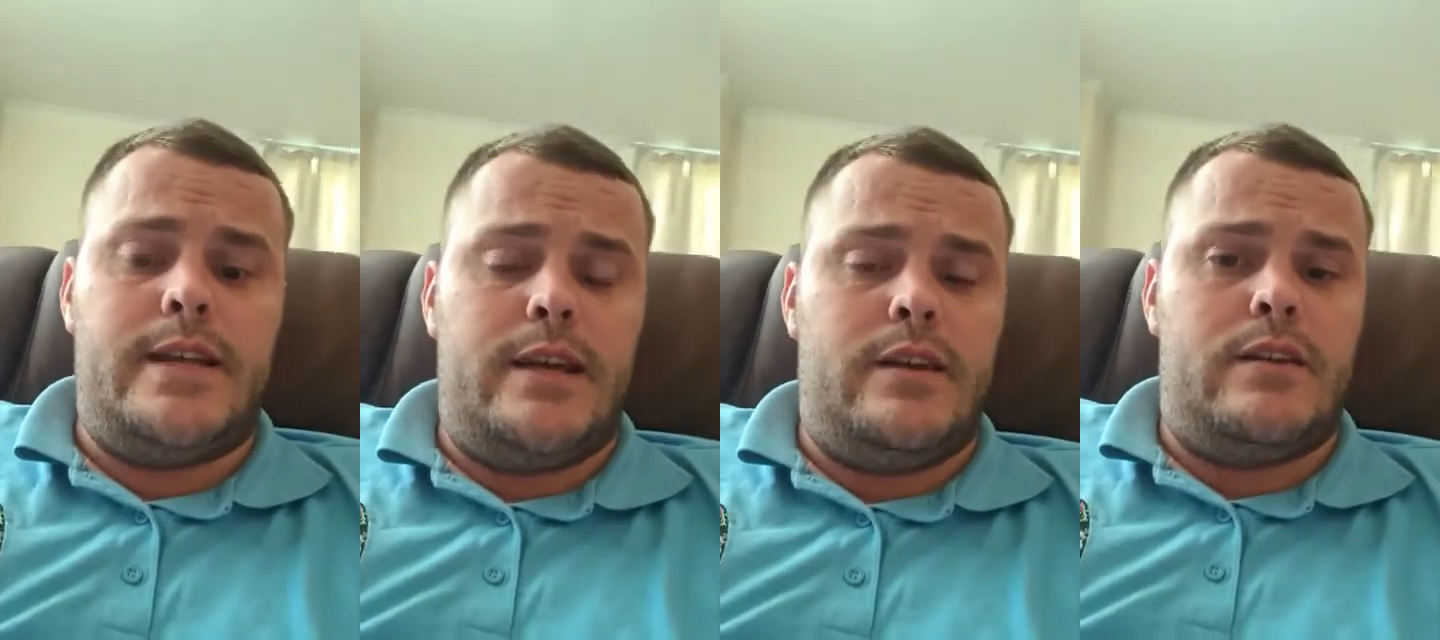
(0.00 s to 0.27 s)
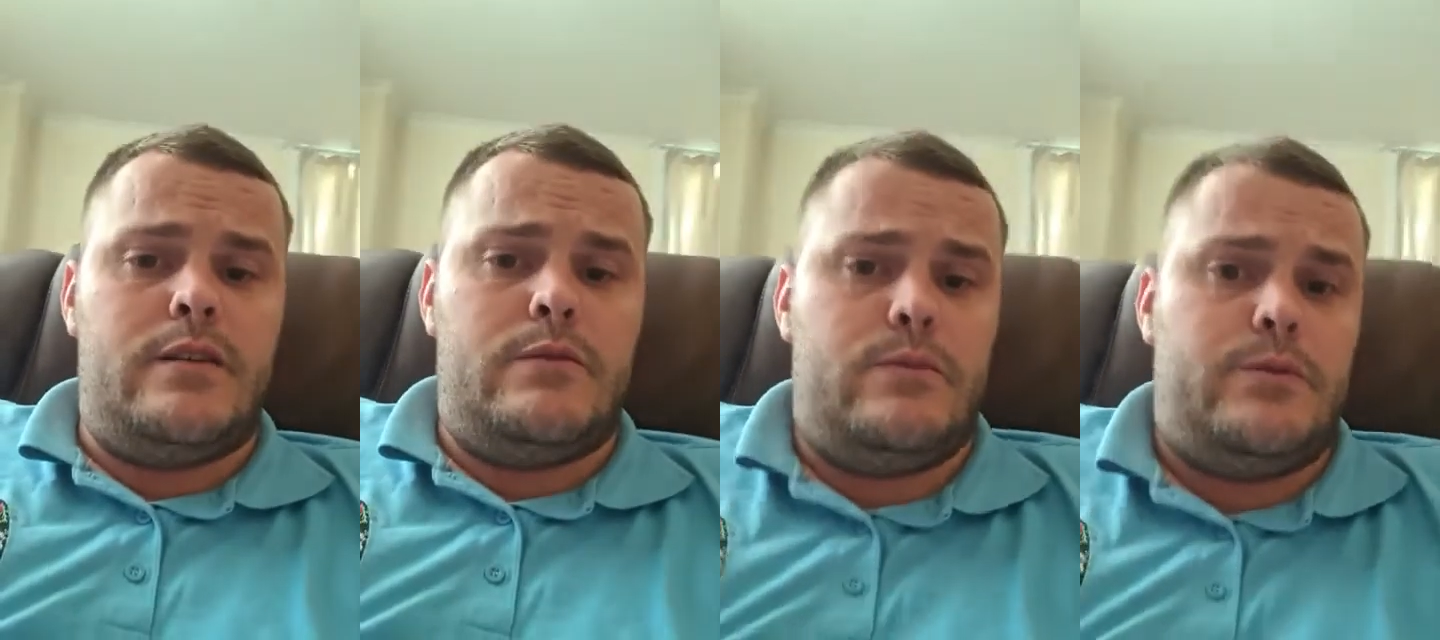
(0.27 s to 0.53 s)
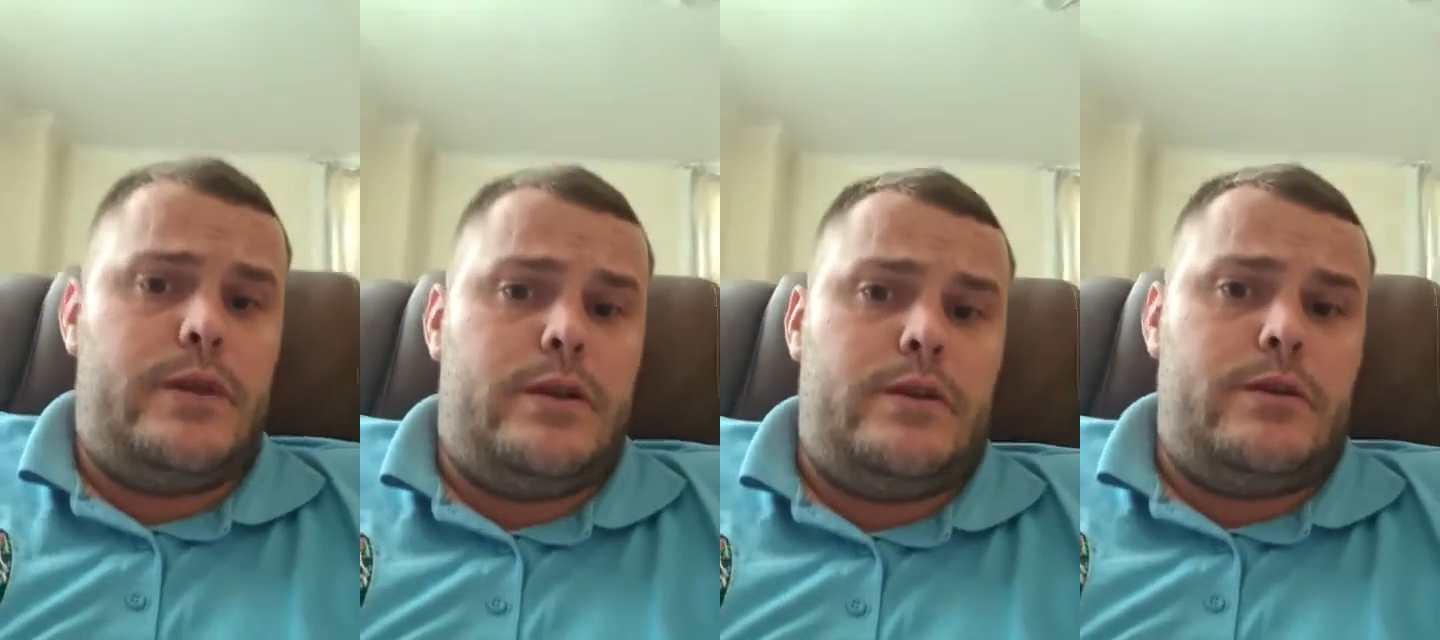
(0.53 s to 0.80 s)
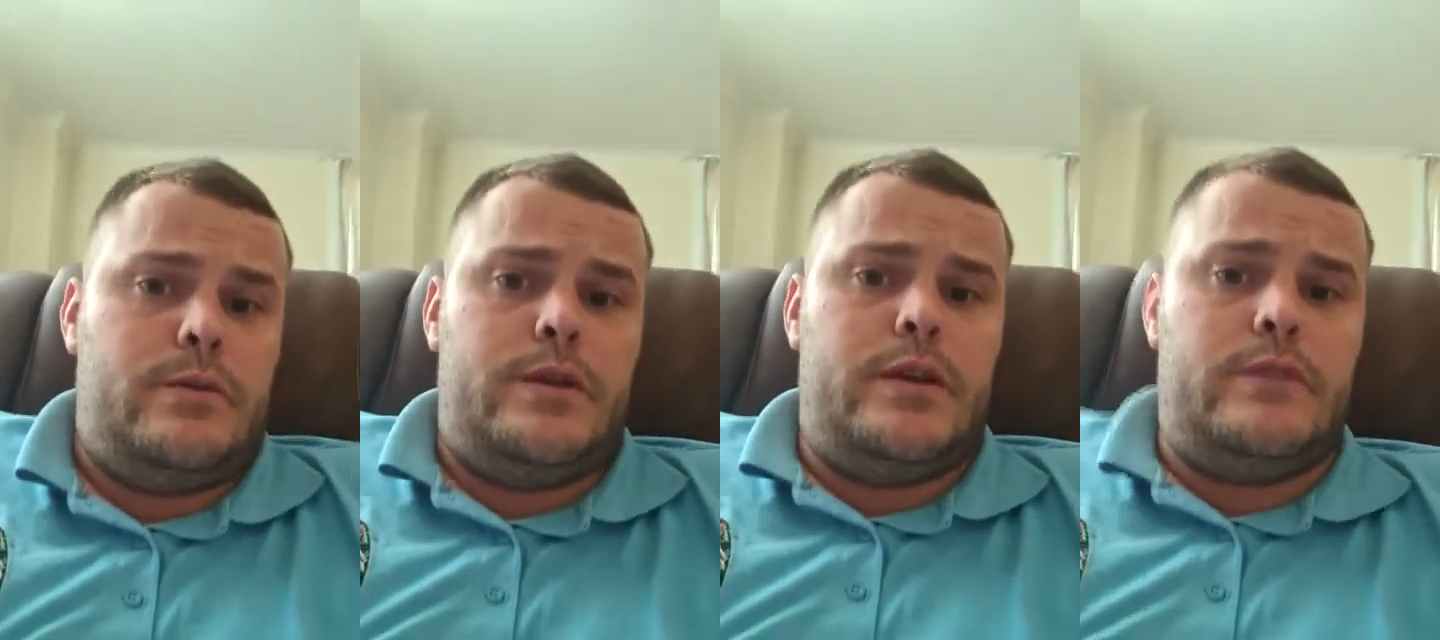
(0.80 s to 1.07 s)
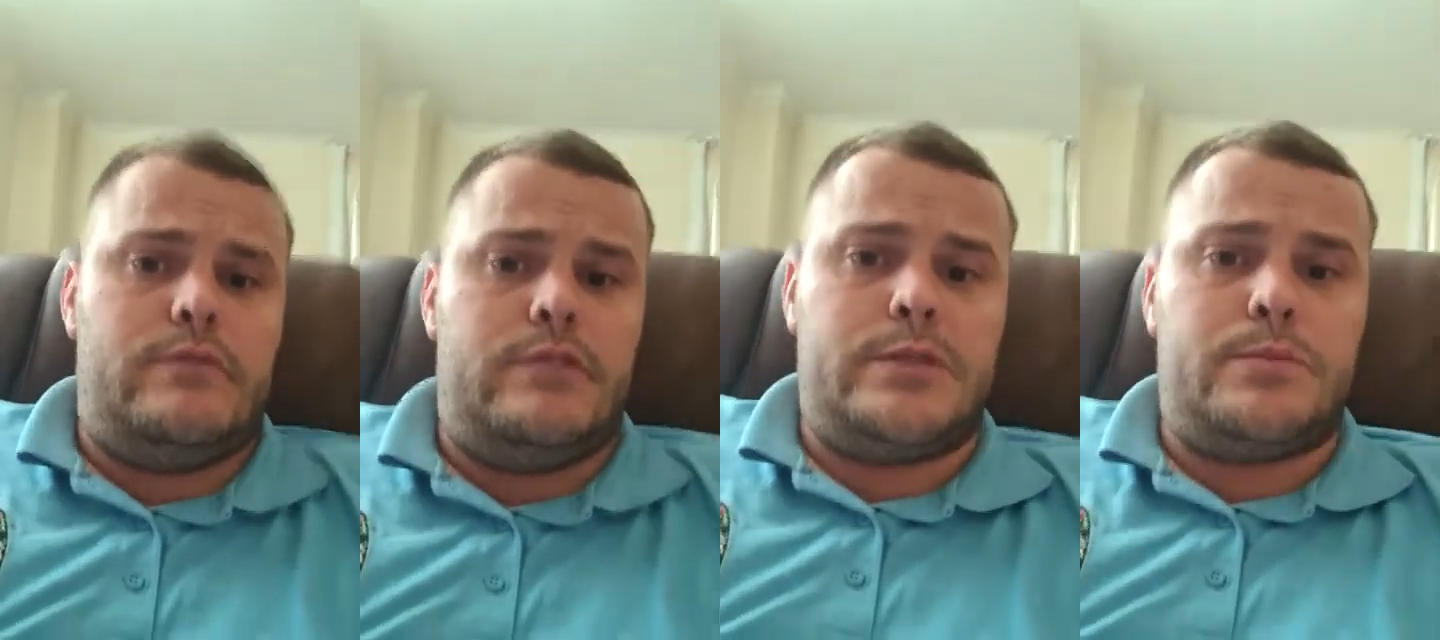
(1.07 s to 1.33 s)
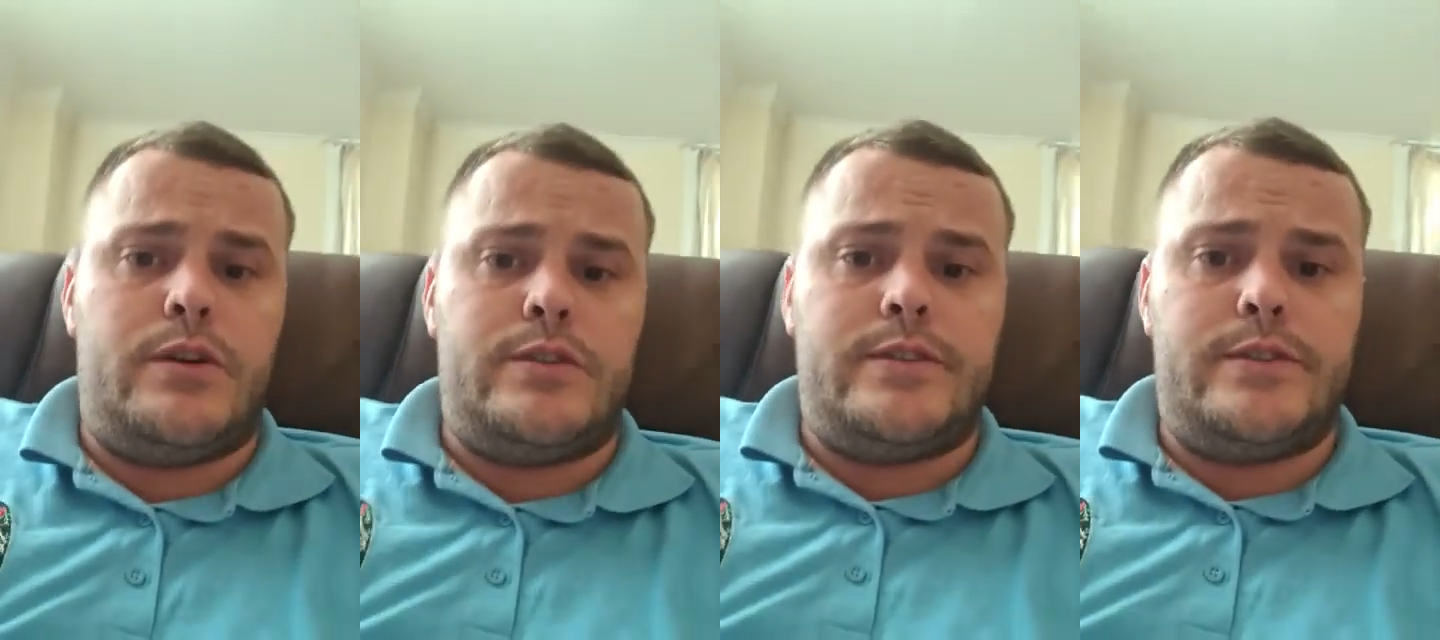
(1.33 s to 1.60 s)
night, and we
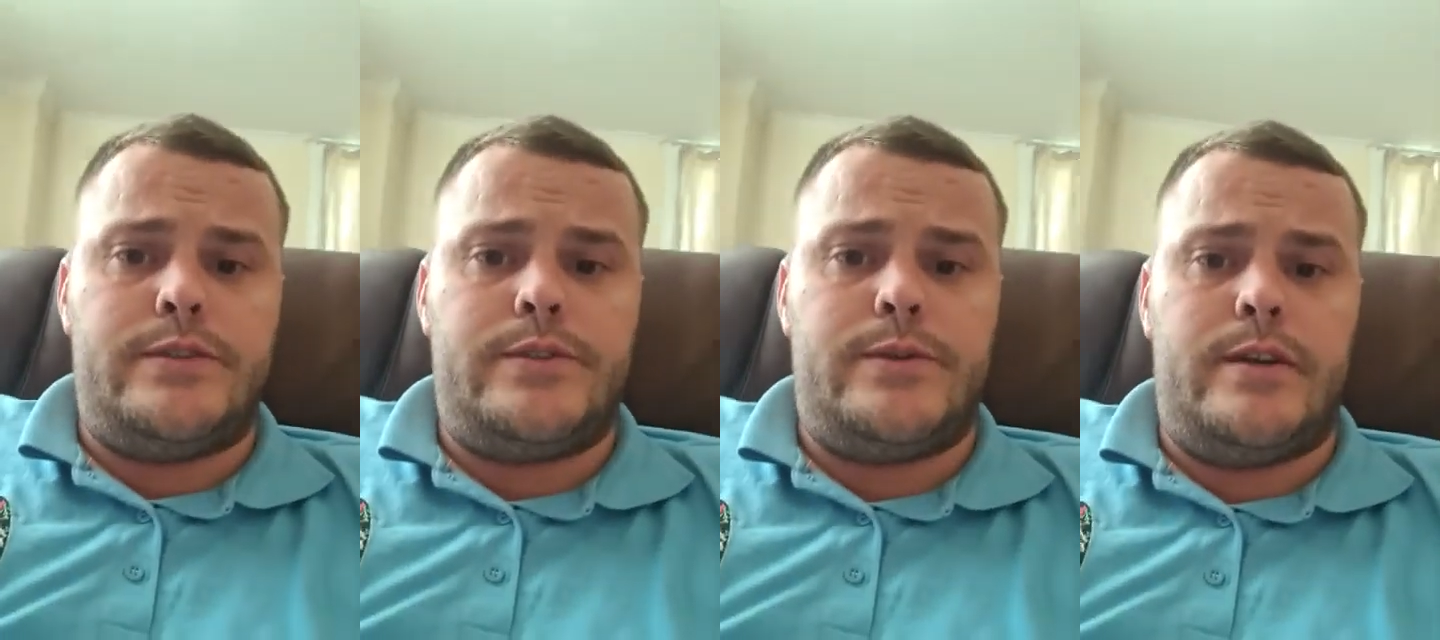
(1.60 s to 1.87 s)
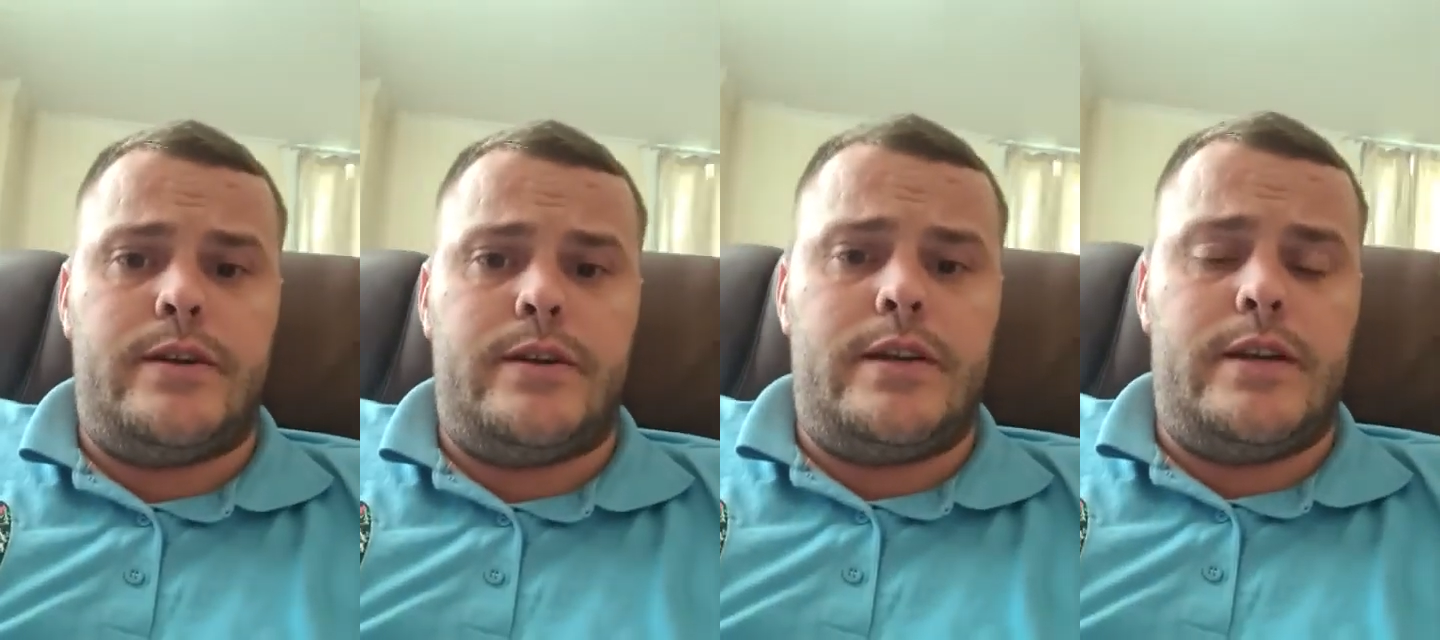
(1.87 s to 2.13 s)
responded to it.